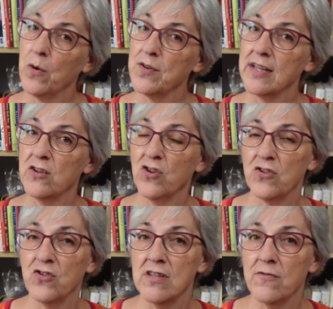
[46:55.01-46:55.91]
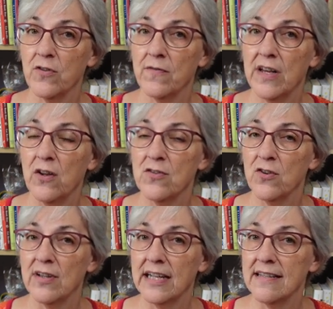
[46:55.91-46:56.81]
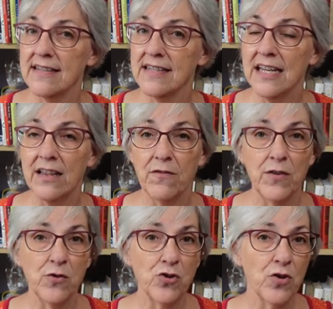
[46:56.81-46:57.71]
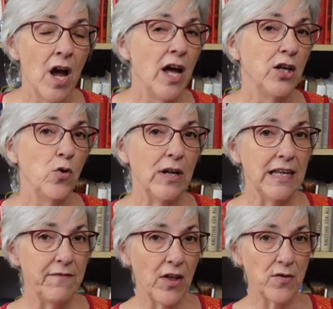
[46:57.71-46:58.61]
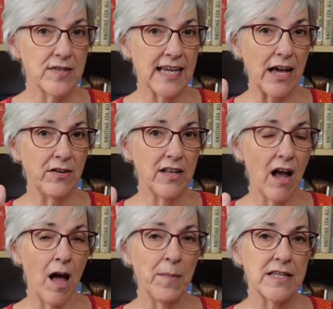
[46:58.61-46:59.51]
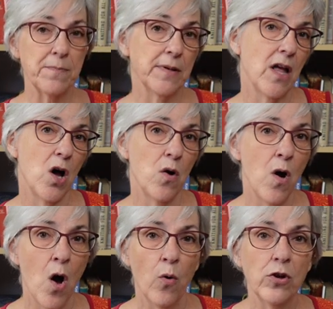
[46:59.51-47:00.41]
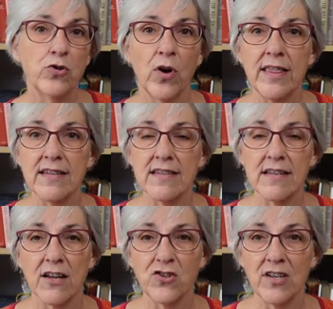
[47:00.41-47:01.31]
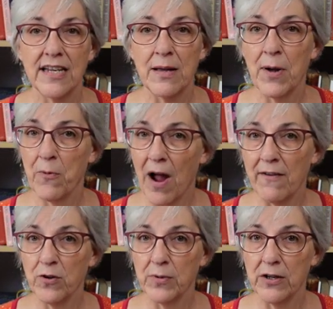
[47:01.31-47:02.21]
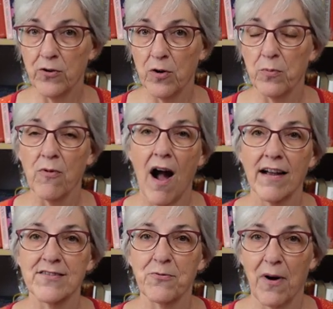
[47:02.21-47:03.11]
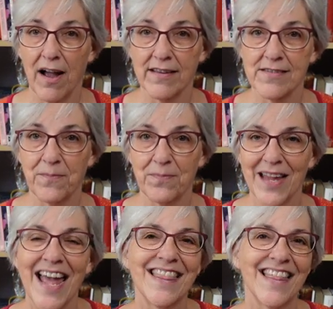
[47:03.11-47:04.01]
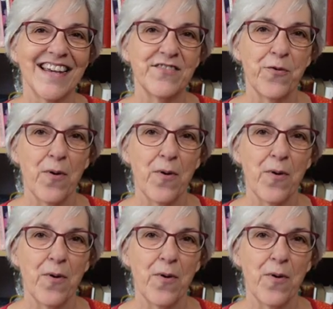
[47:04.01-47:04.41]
or suggestions for videos you'd like to see in the future, you can leave those down in the comments below or join the discussion in my Ravelry group, Rocks. Thanks for